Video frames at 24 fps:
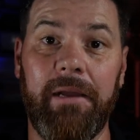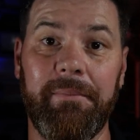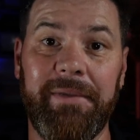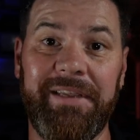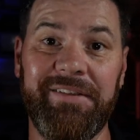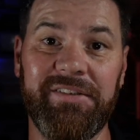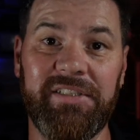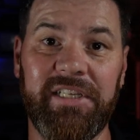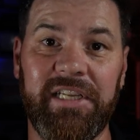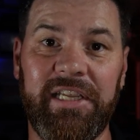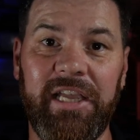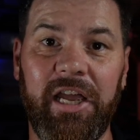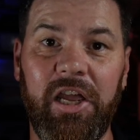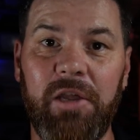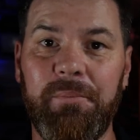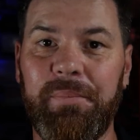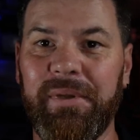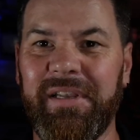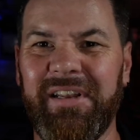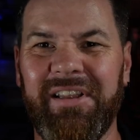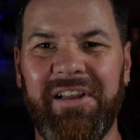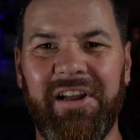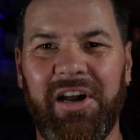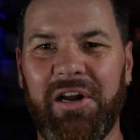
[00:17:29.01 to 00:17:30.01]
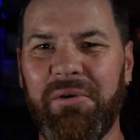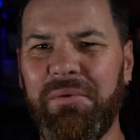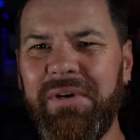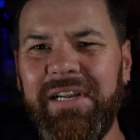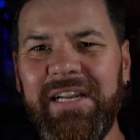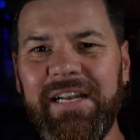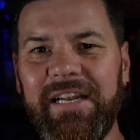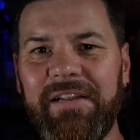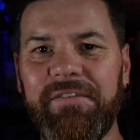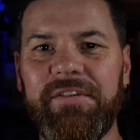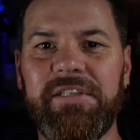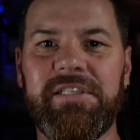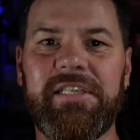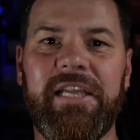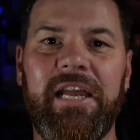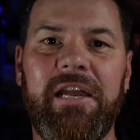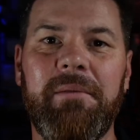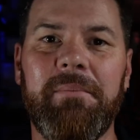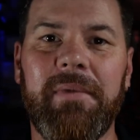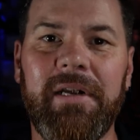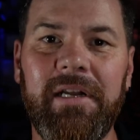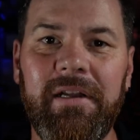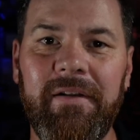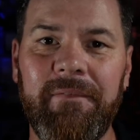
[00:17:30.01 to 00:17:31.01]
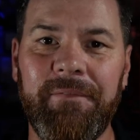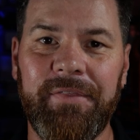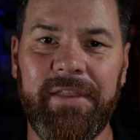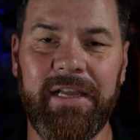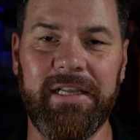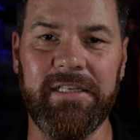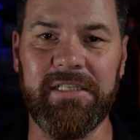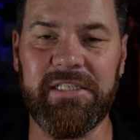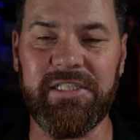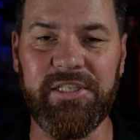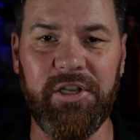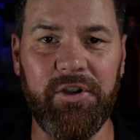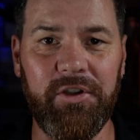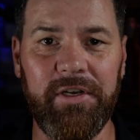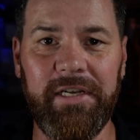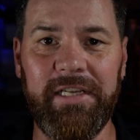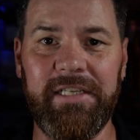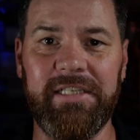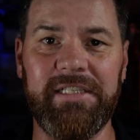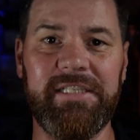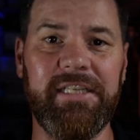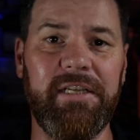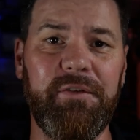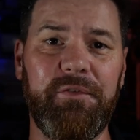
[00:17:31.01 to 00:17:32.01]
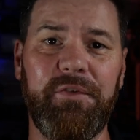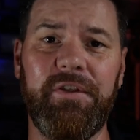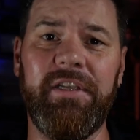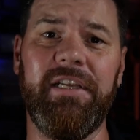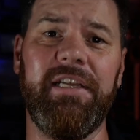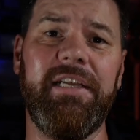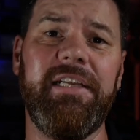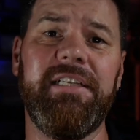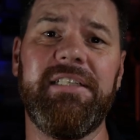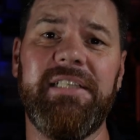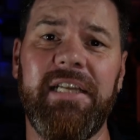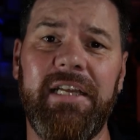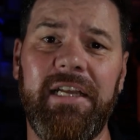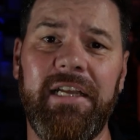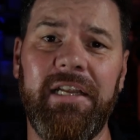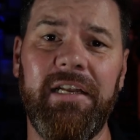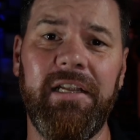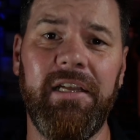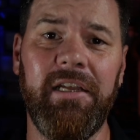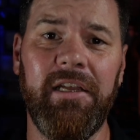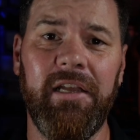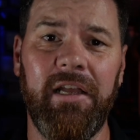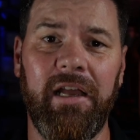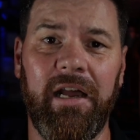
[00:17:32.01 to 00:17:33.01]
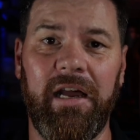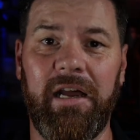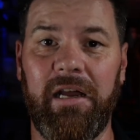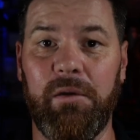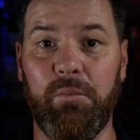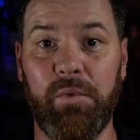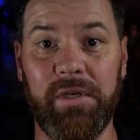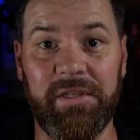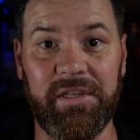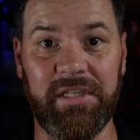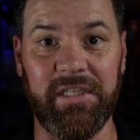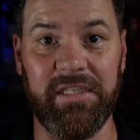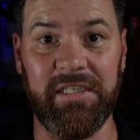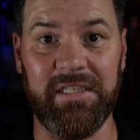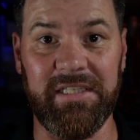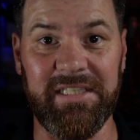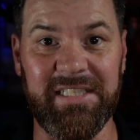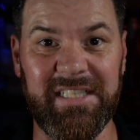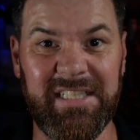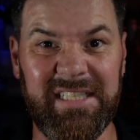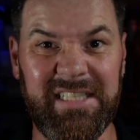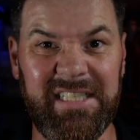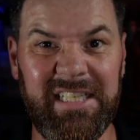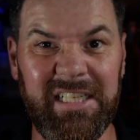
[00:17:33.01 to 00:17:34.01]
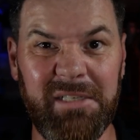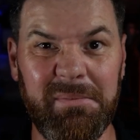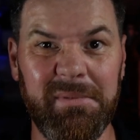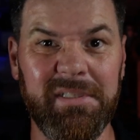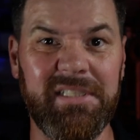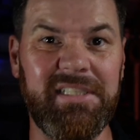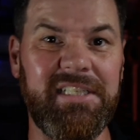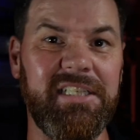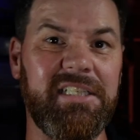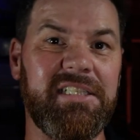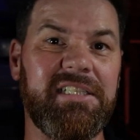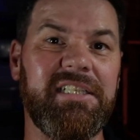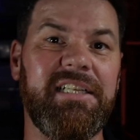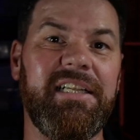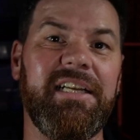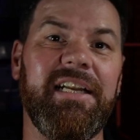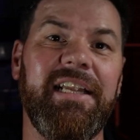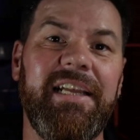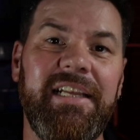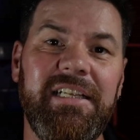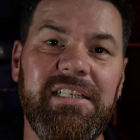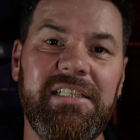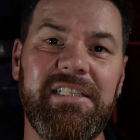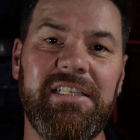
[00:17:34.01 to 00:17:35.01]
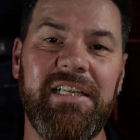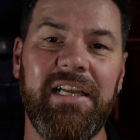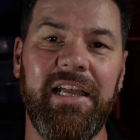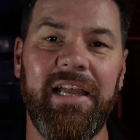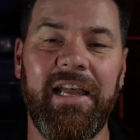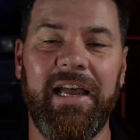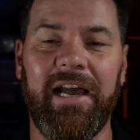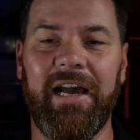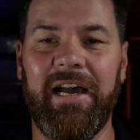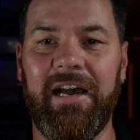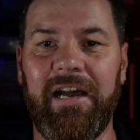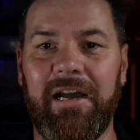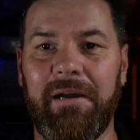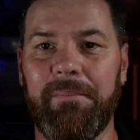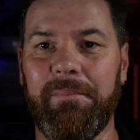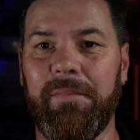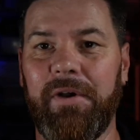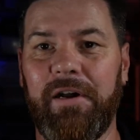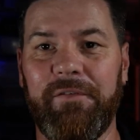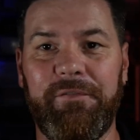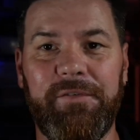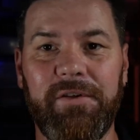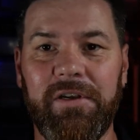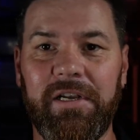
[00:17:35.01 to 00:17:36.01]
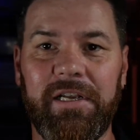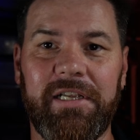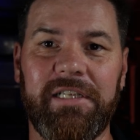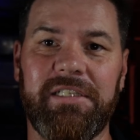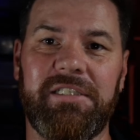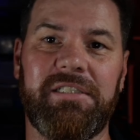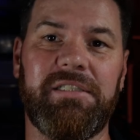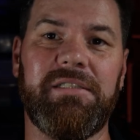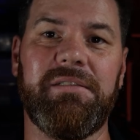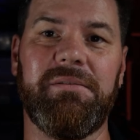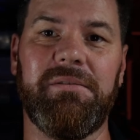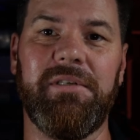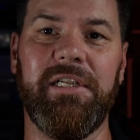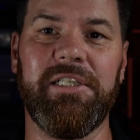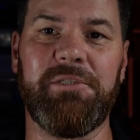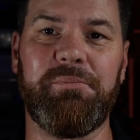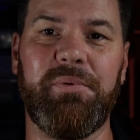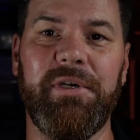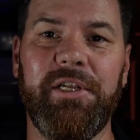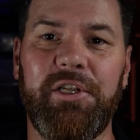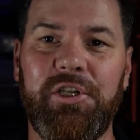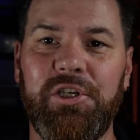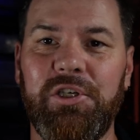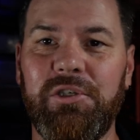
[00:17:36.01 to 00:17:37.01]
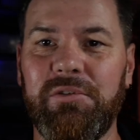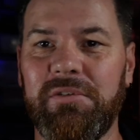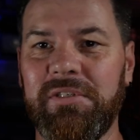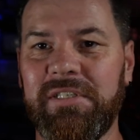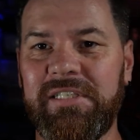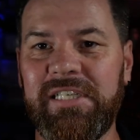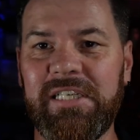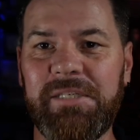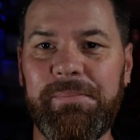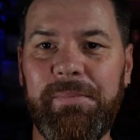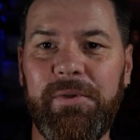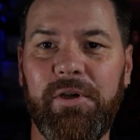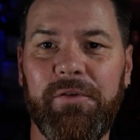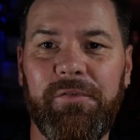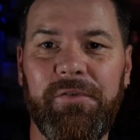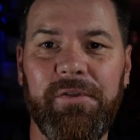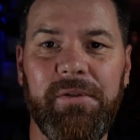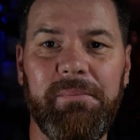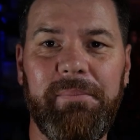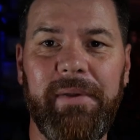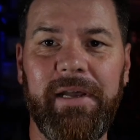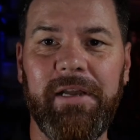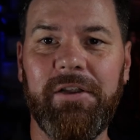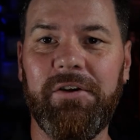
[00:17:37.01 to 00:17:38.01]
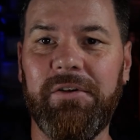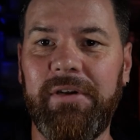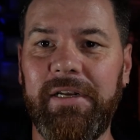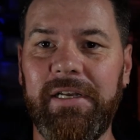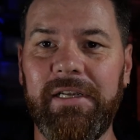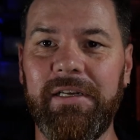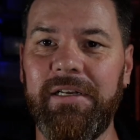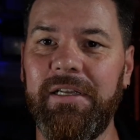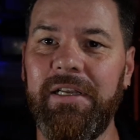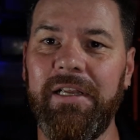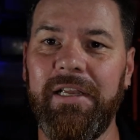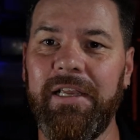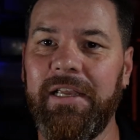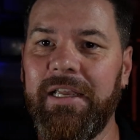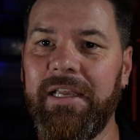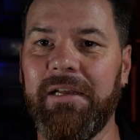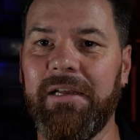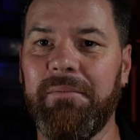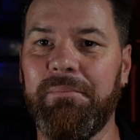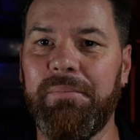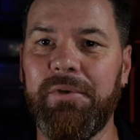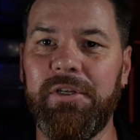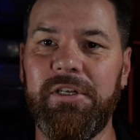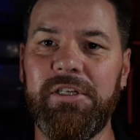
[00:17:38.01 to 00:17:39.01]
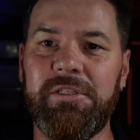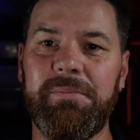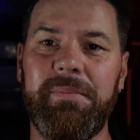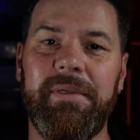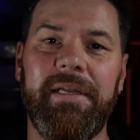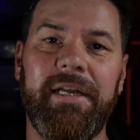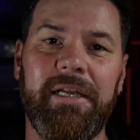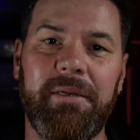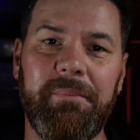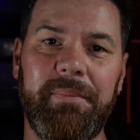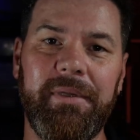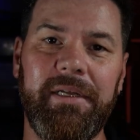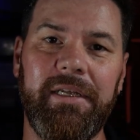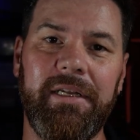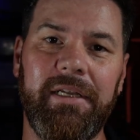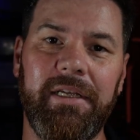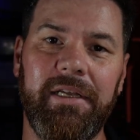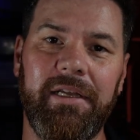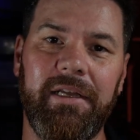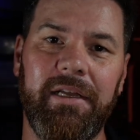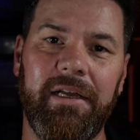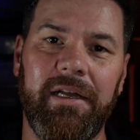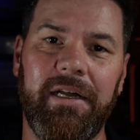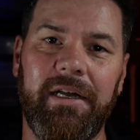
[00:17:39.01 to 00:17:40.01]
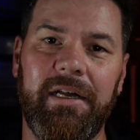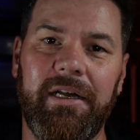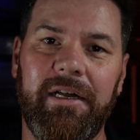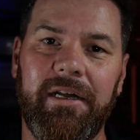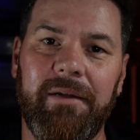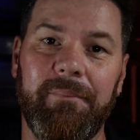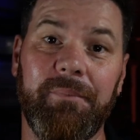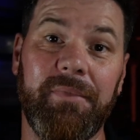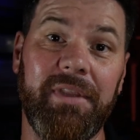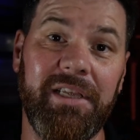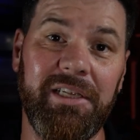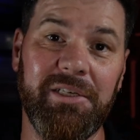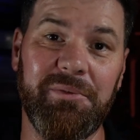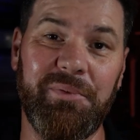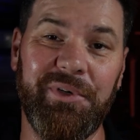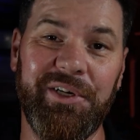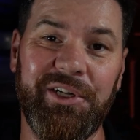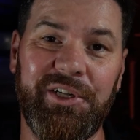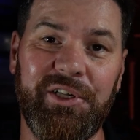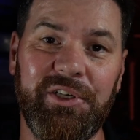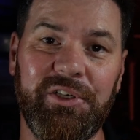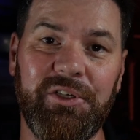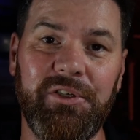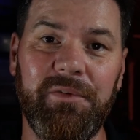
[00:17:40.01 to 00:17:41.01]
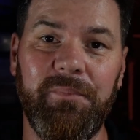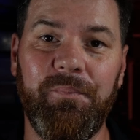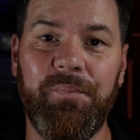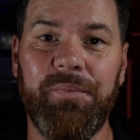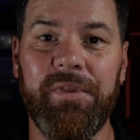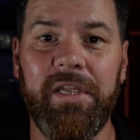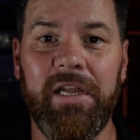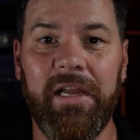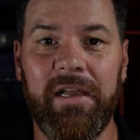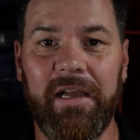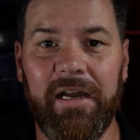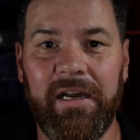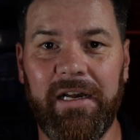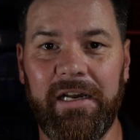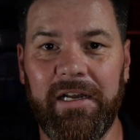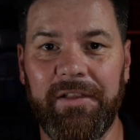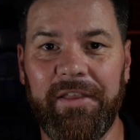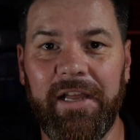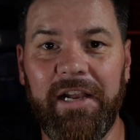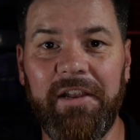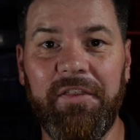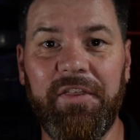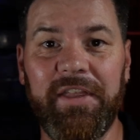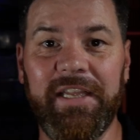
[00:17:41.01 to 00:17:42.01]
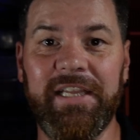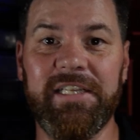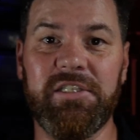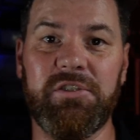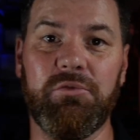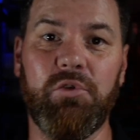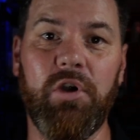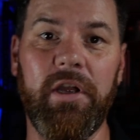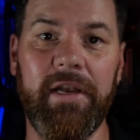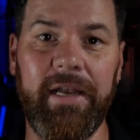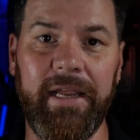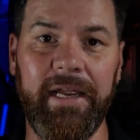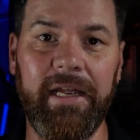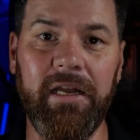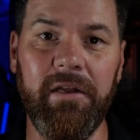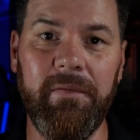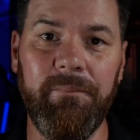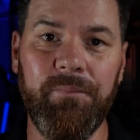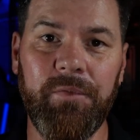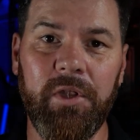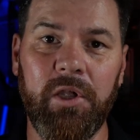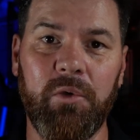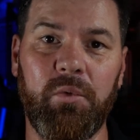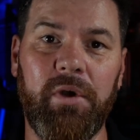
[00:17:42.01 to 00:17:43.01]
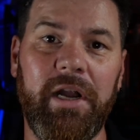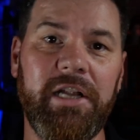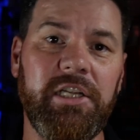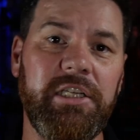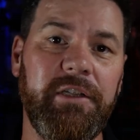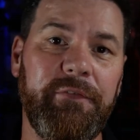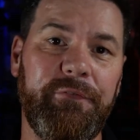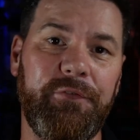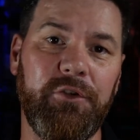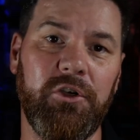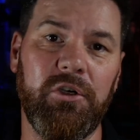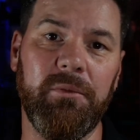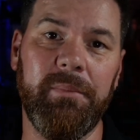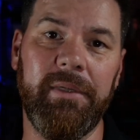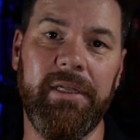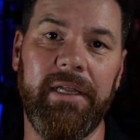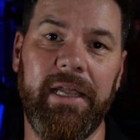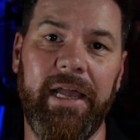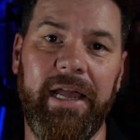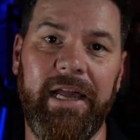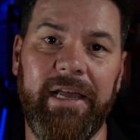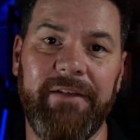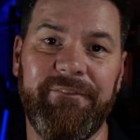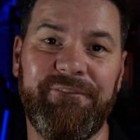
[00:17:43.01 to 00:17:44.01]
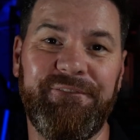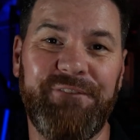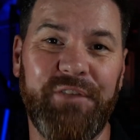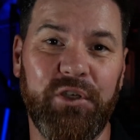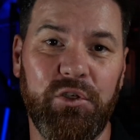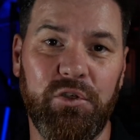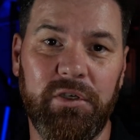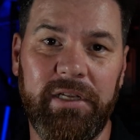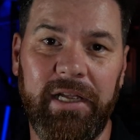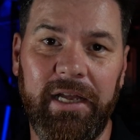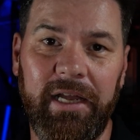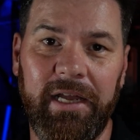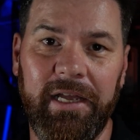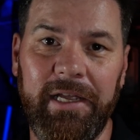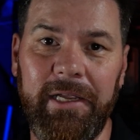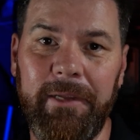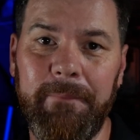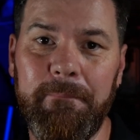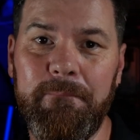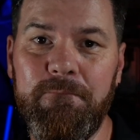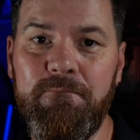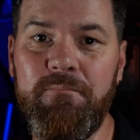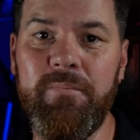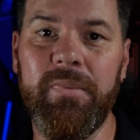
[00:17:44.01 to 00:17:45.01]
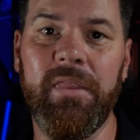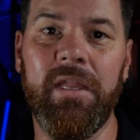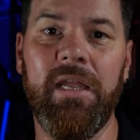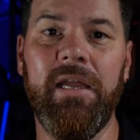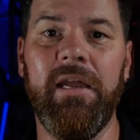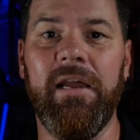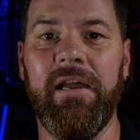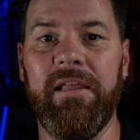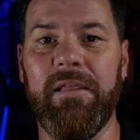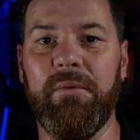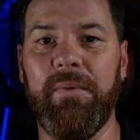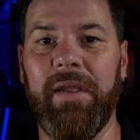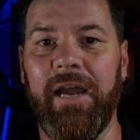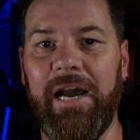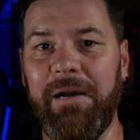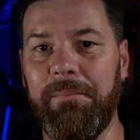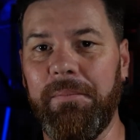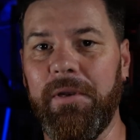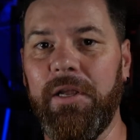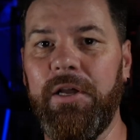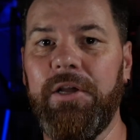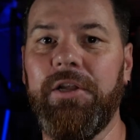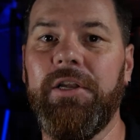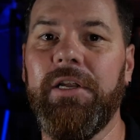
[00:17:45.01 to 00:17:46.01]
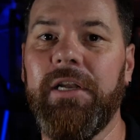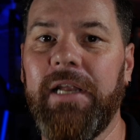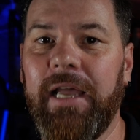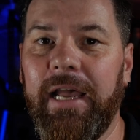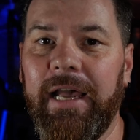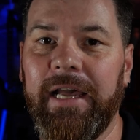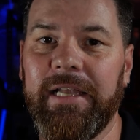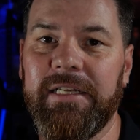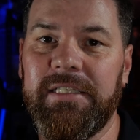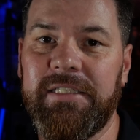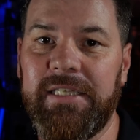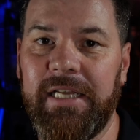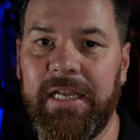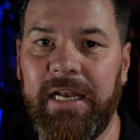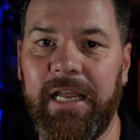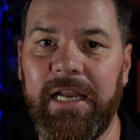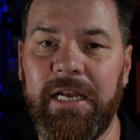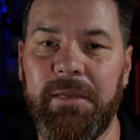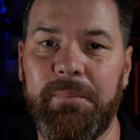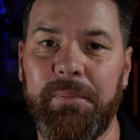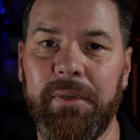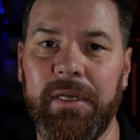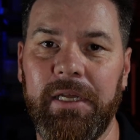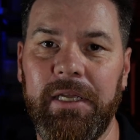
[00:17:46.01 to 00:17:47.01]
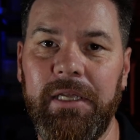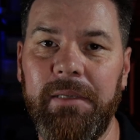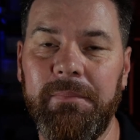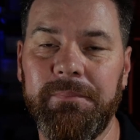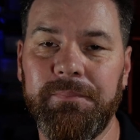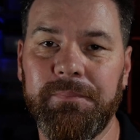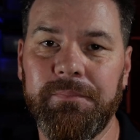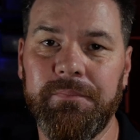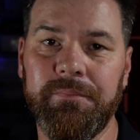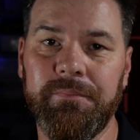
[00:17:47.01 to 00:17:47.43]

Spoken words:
Give us a go. But I really love this camera, that Sony ZV-E10 with the Sigma 16 lens. I feel like it's pretty cool. It sets me off from the background, blurs me out a bit. I think it's pretty cool. The only thing is right now, we're actually filming at 4K, then we upload it at 1080p.